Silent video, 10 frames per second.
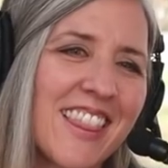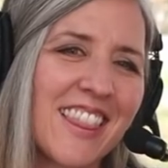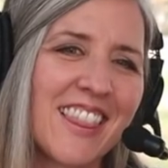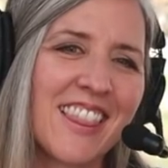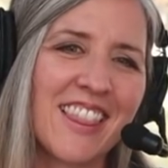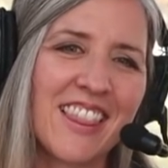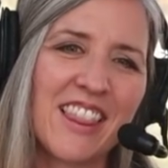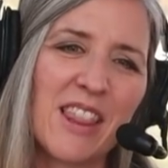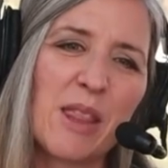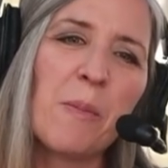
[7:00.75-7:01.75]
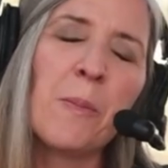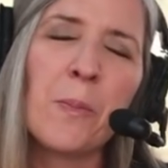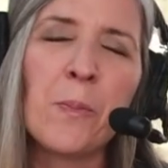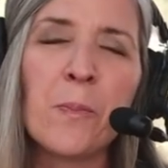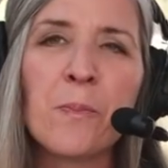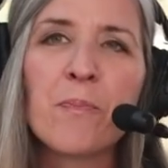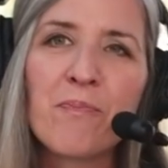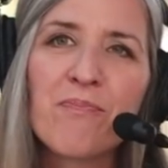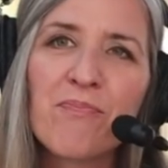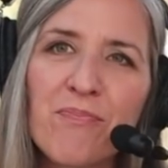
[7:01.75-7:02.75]

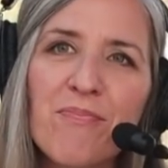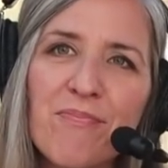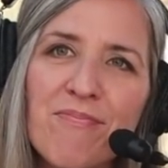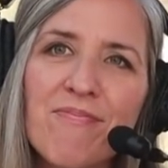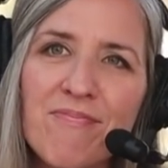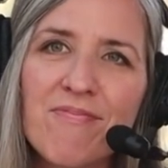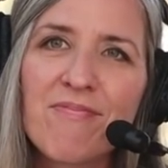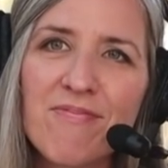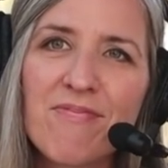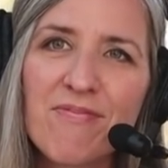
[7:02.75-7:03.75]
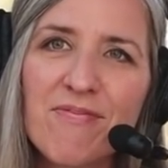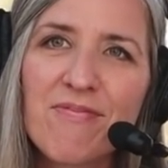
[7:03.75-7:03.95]
[no speech]